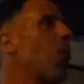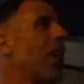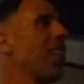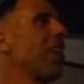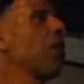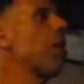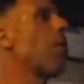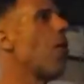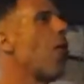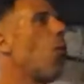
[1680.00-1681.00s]
next morning,
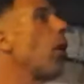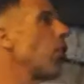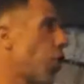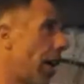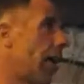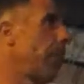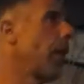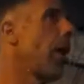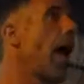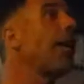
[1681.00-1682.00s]
there we were winching.